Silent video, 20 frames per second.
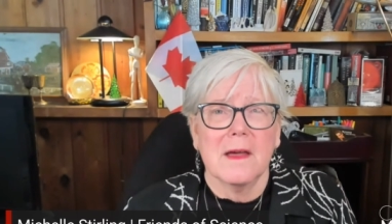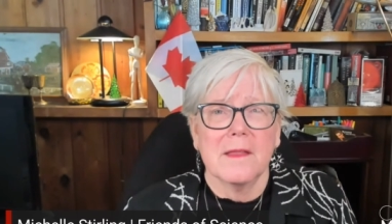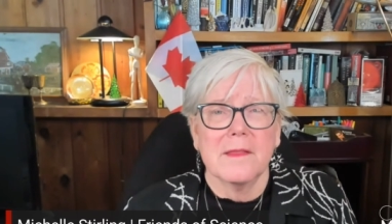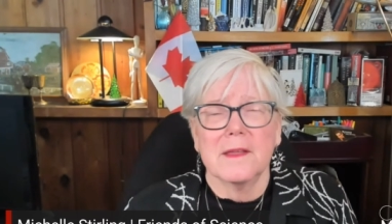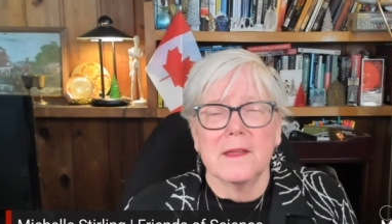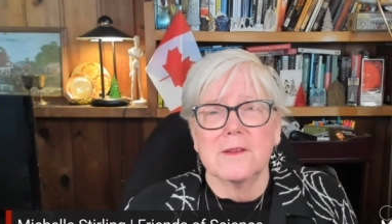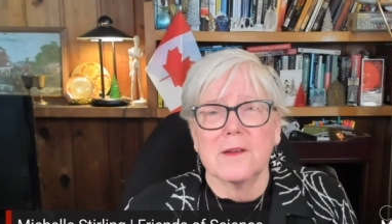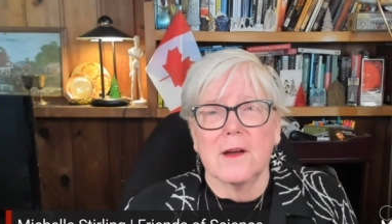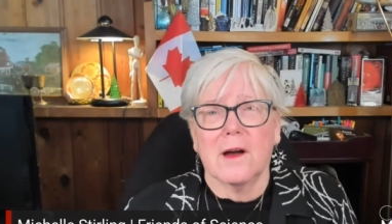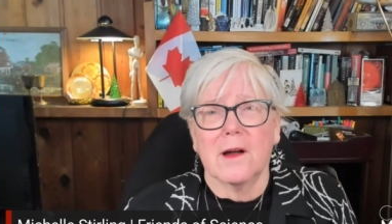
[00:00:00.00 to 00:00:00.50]

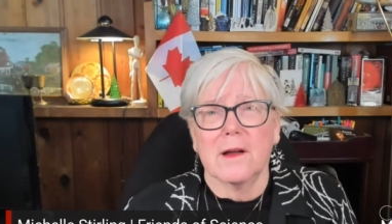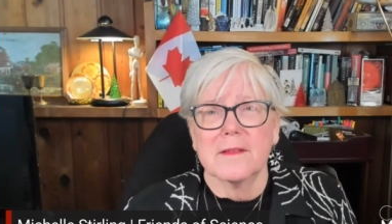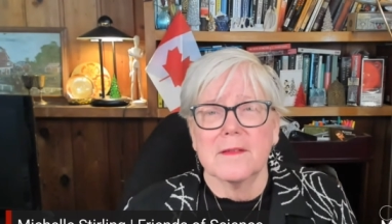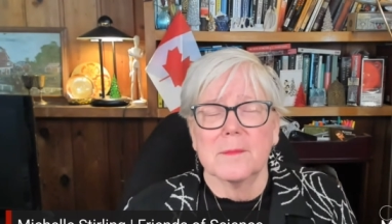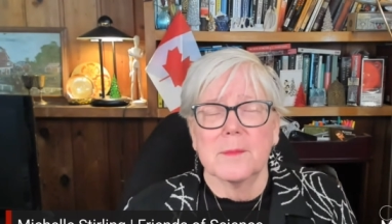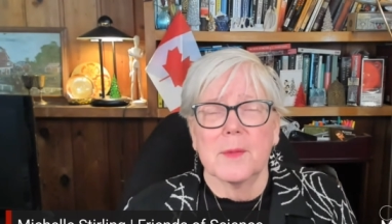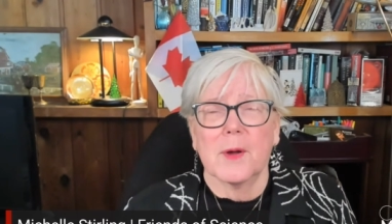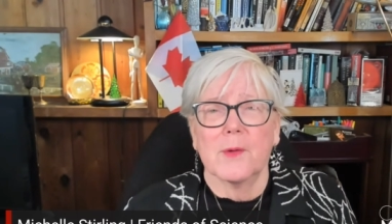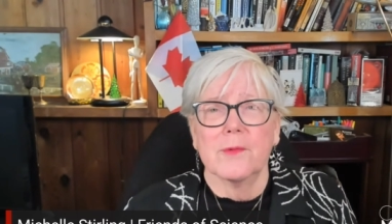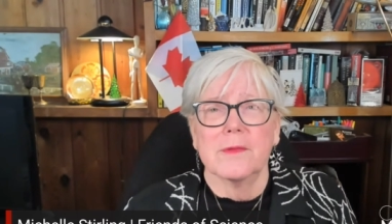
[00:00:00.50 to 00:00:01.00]
that talks
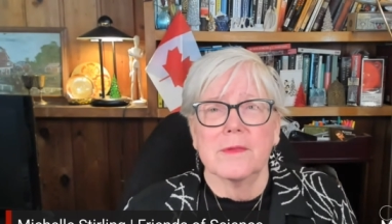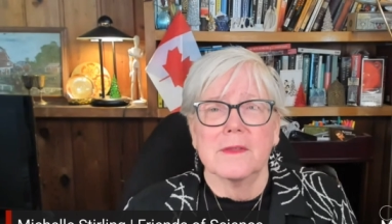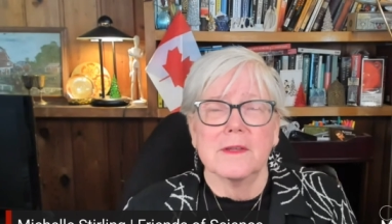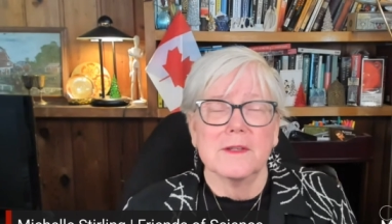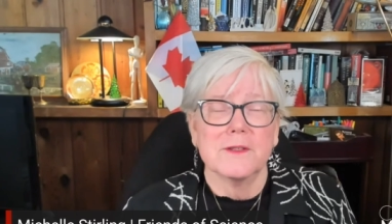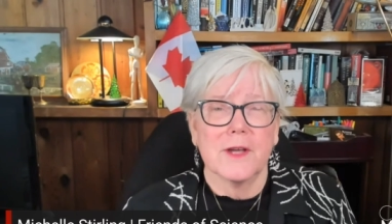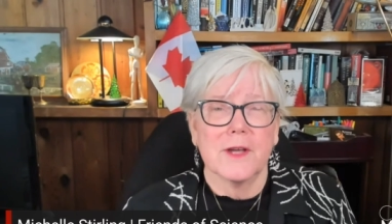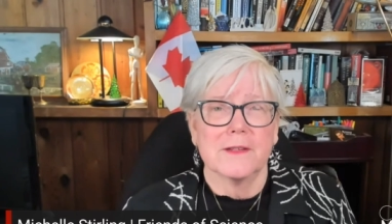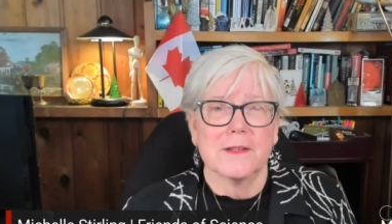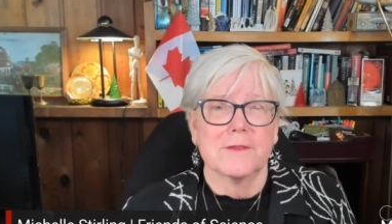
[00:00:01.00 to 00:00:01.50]
about the
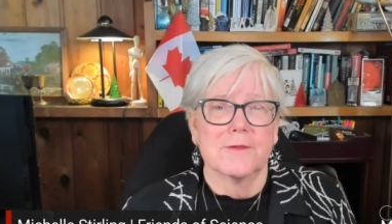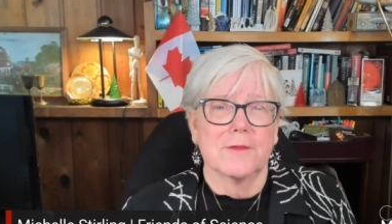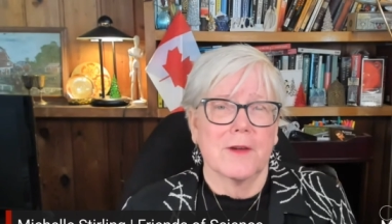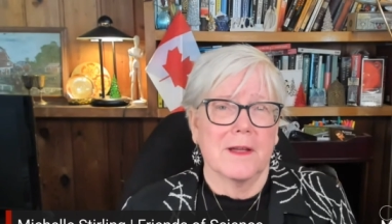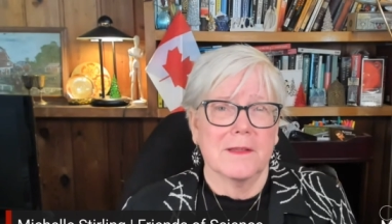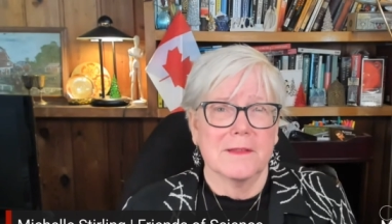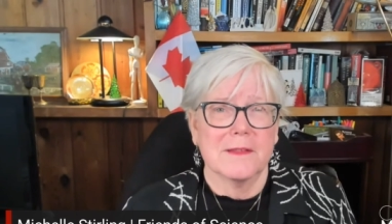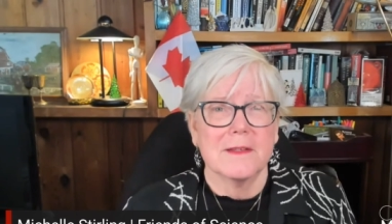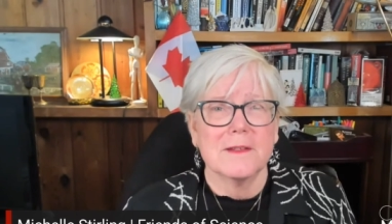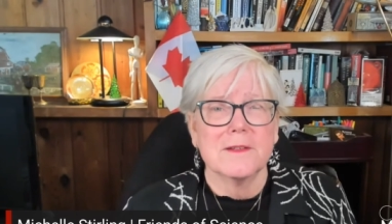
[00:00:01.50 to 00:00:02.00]
just
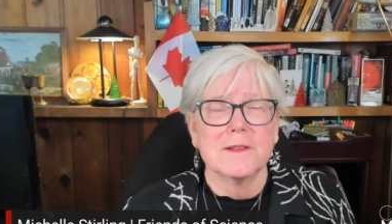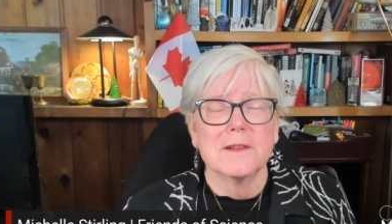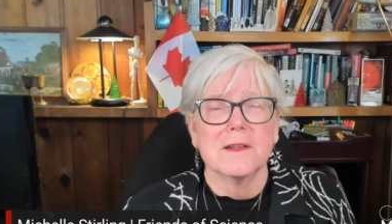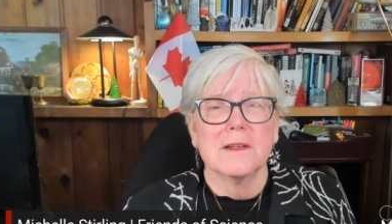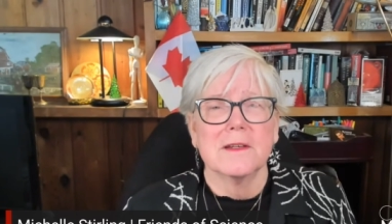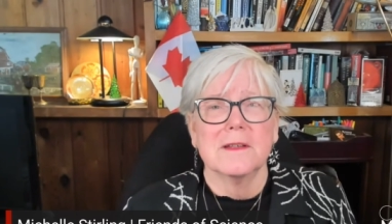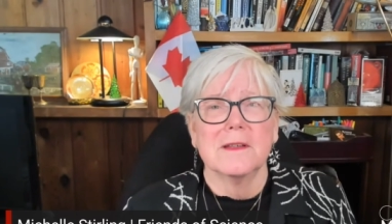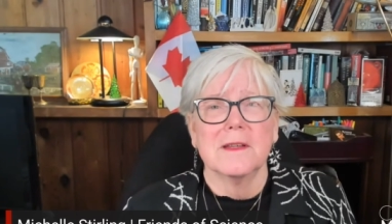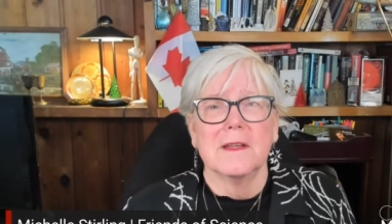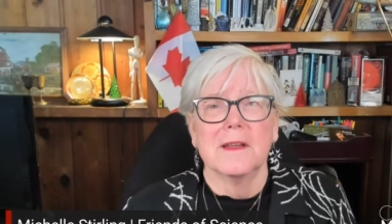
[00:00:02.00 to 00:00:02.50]

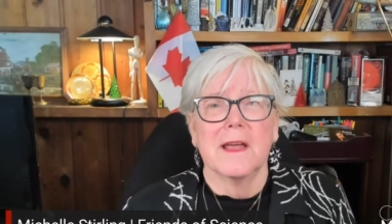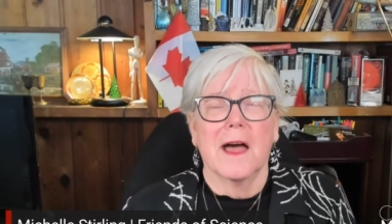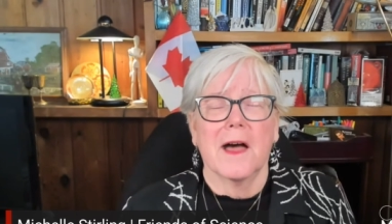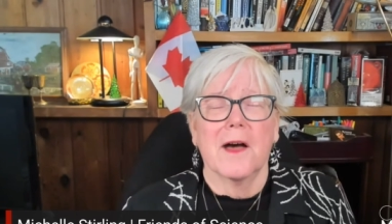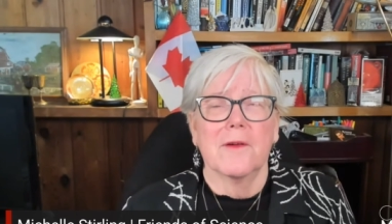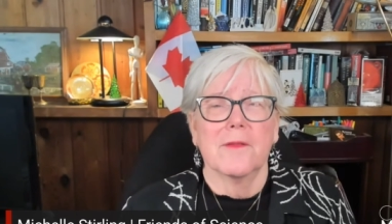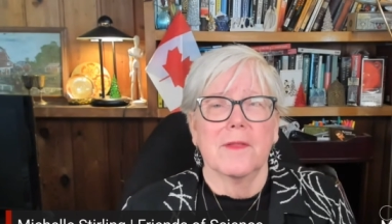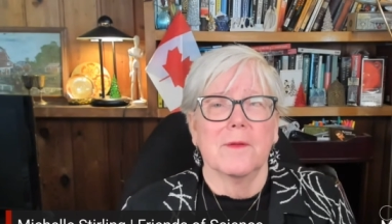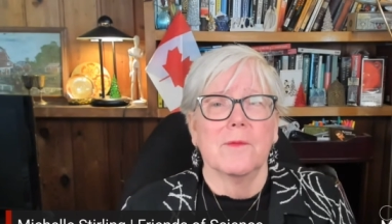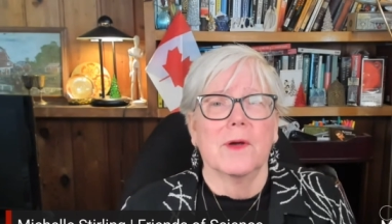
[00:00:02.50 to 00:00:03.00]
transition and
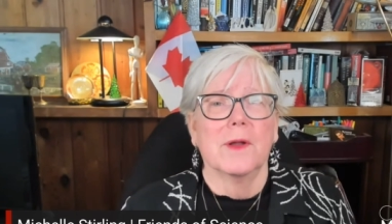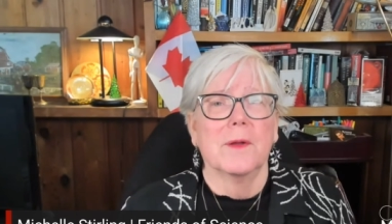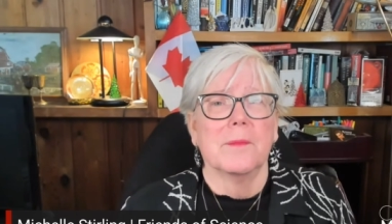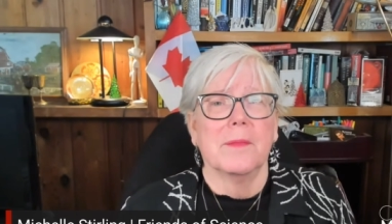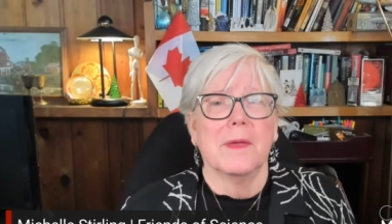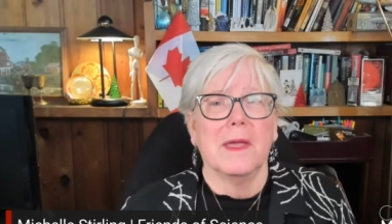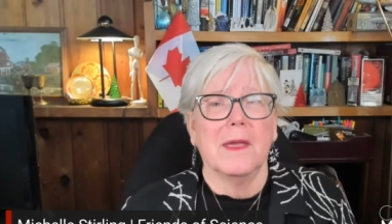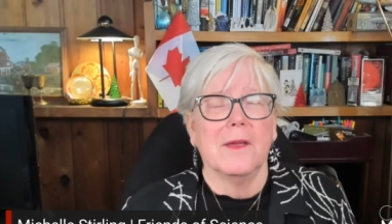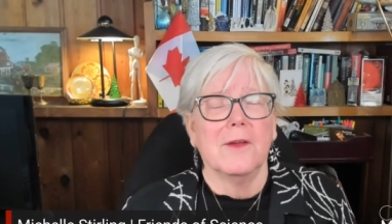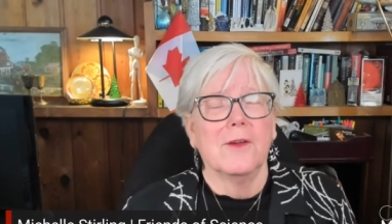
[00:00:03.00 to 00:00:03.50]
how they want to
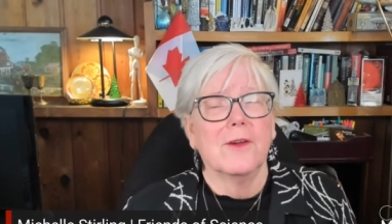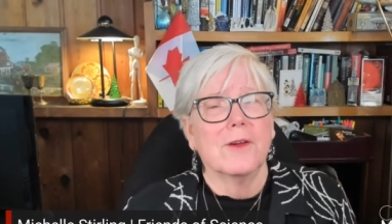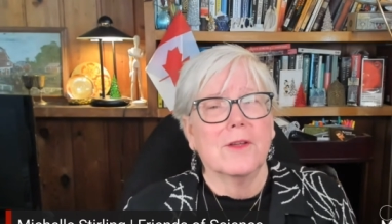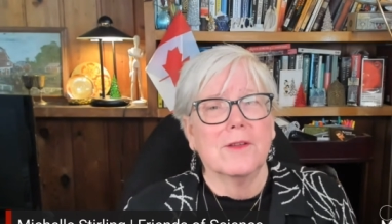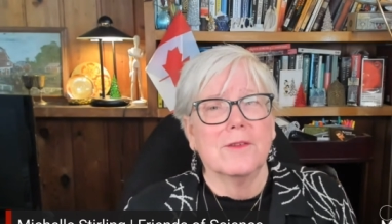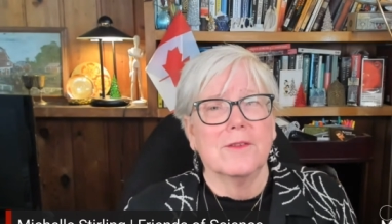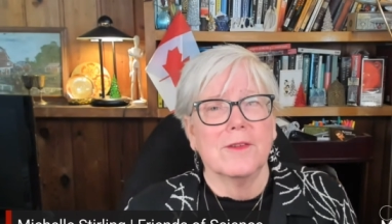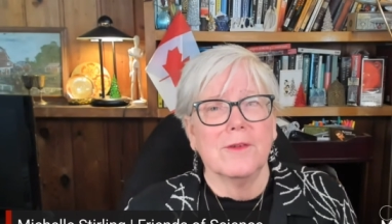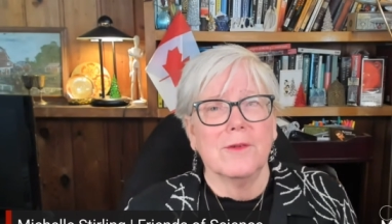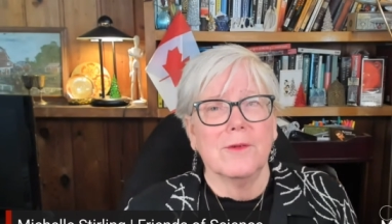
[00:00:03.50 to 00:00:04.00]
be
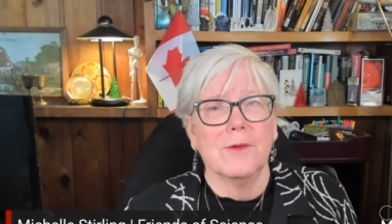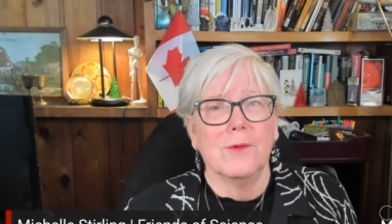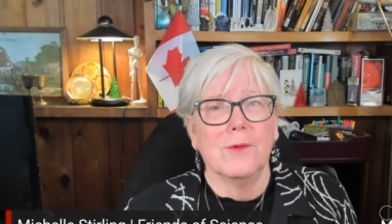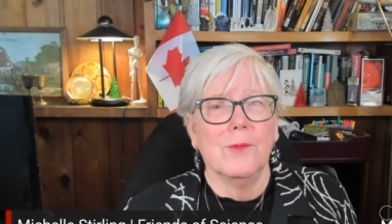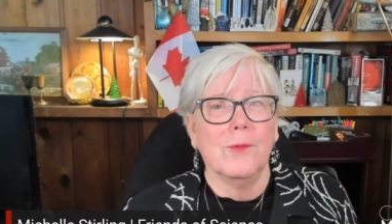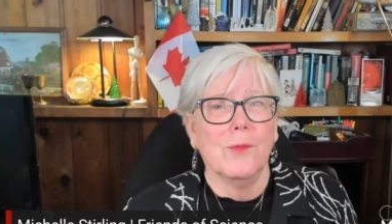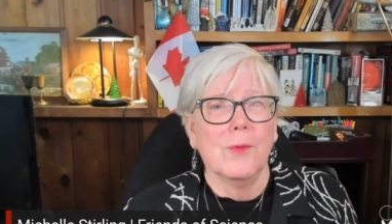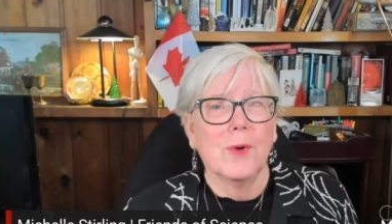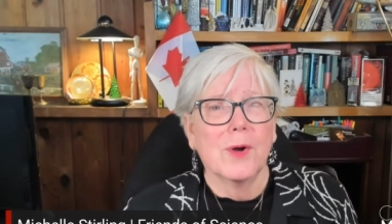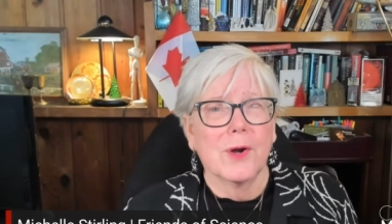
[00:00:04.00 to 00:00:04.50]
good to
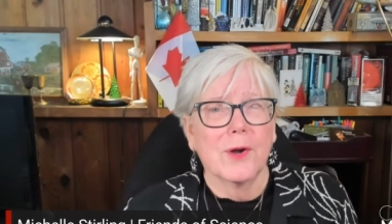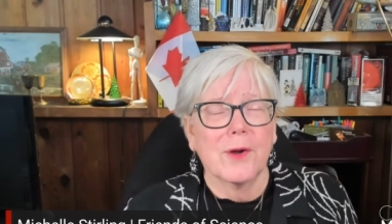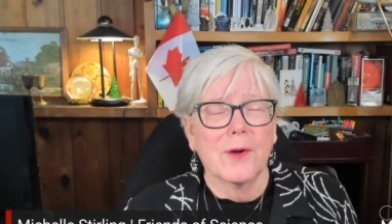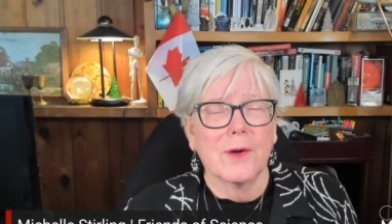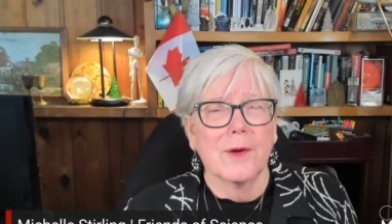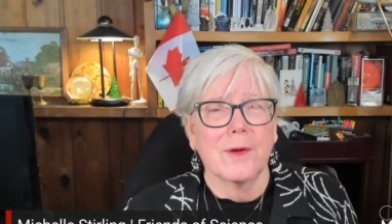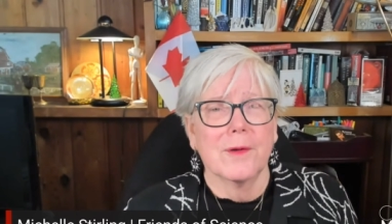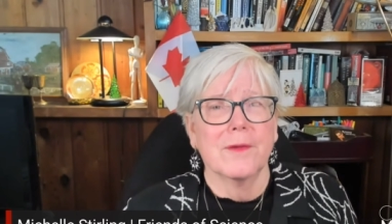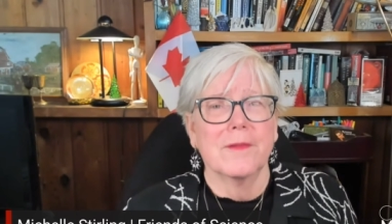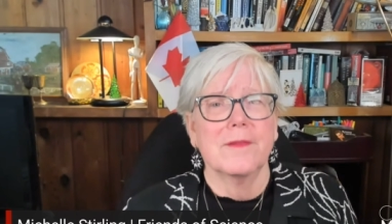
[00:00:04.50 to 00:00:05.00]

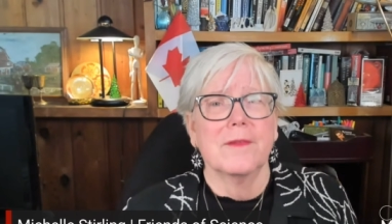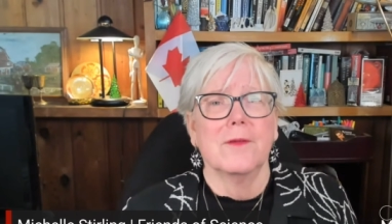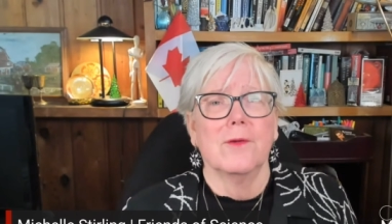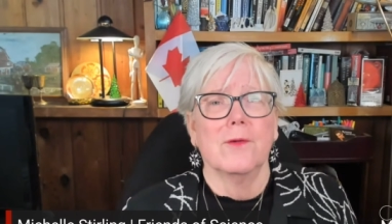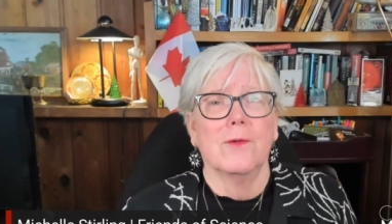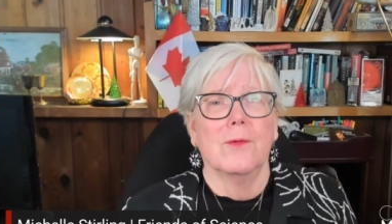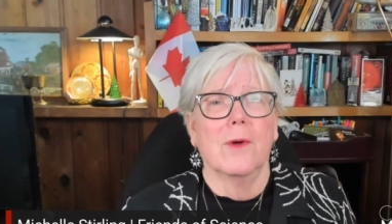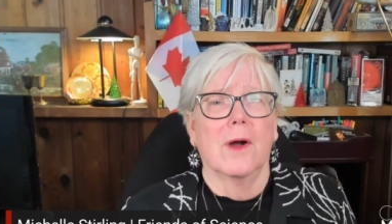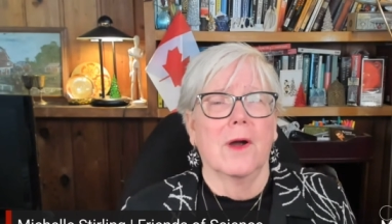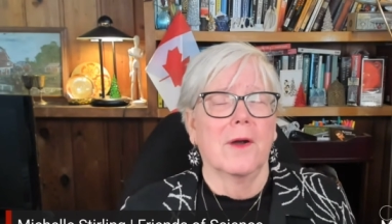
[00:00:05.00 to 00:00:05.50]
workers
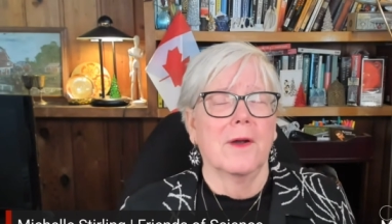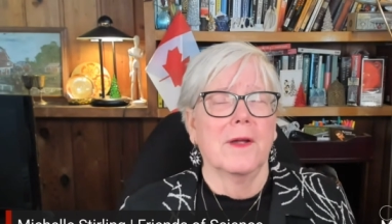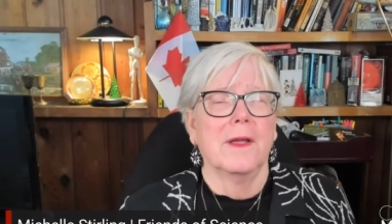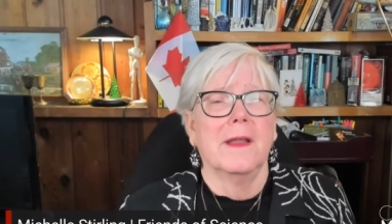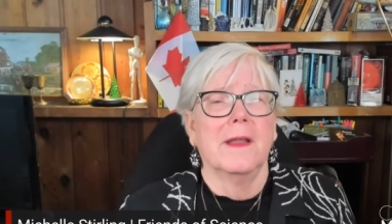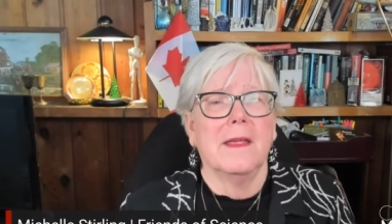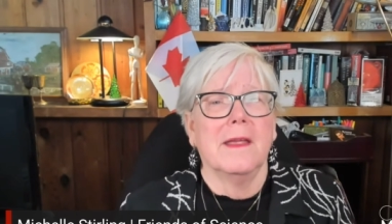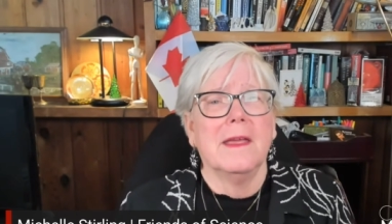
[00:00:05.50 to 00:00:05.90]
who are in